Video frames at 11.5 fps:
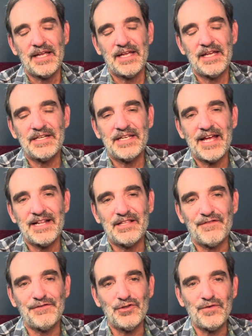in getting the
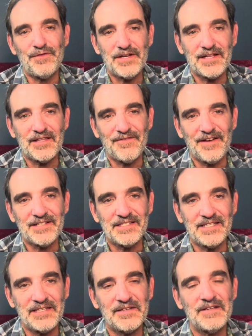flu if you got the
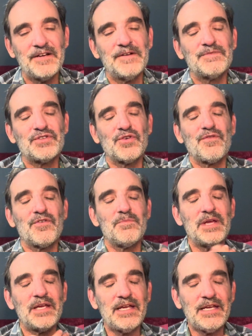vaccine. So for
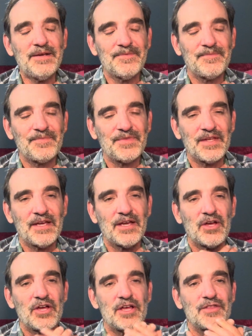me,
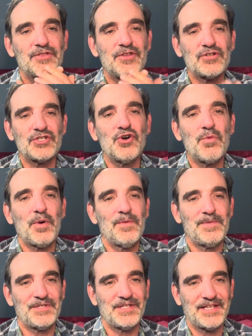there's no
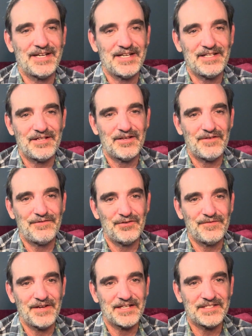purpose in getting a flu
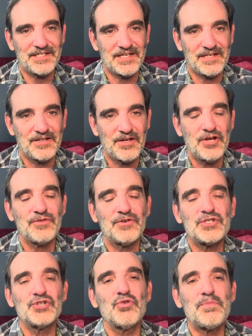vaccine.
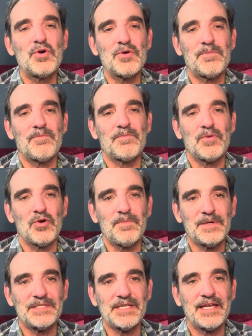There's no pur
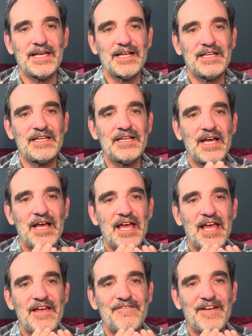purpose in getting
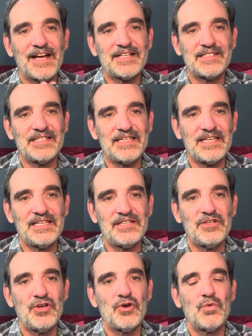a vaccine
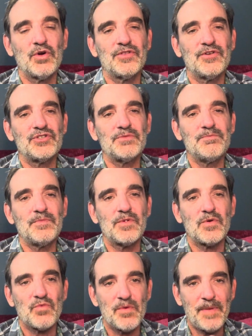where there's
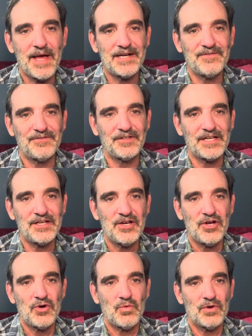repetitively,
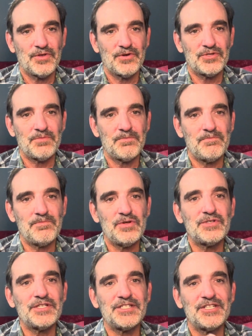where there's
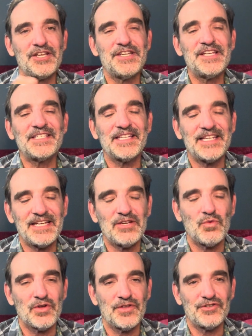mutagenicity,
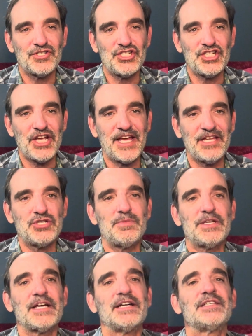where there's change
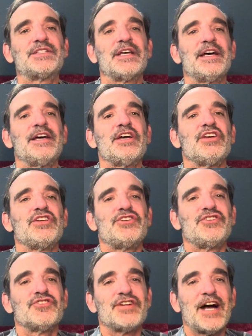because
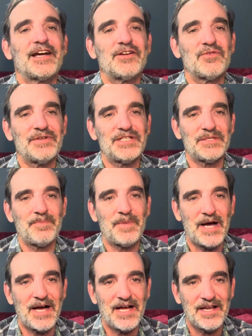you're not going to
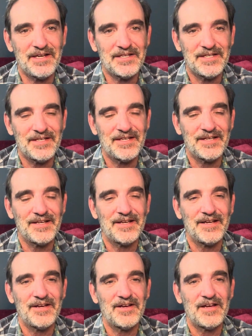respond
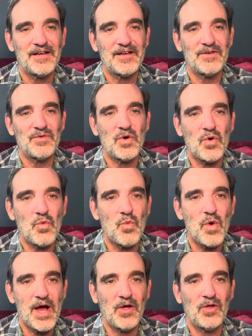
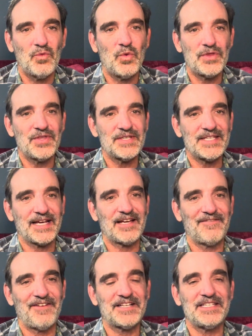well with the
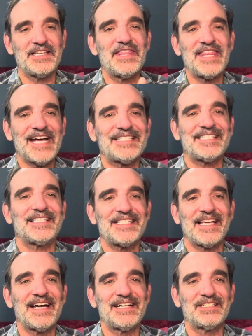second vaccine. That's the
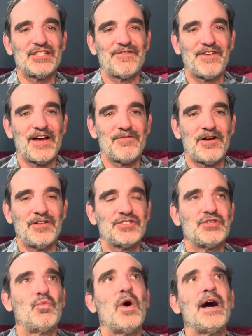science of
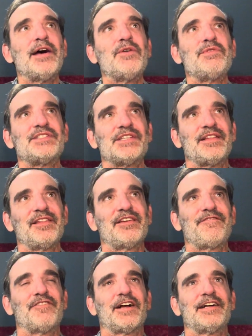virology. Why we suddenly
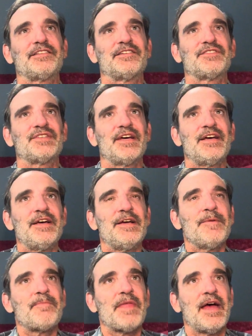forgot this
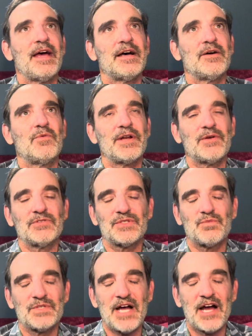uh, when it was
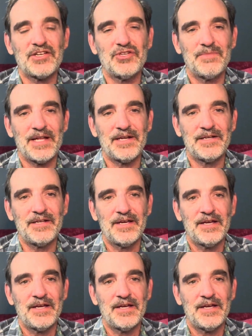documented,